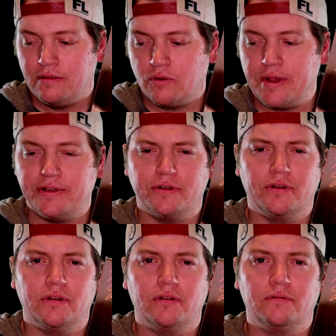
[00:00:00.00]

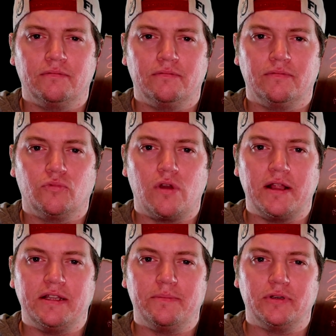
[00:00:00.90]
arranger
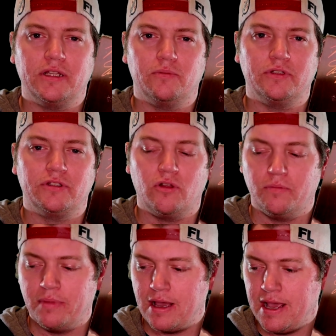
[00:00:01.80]
Rod Temperton was told
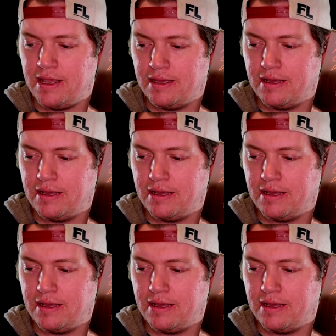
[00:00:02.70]
by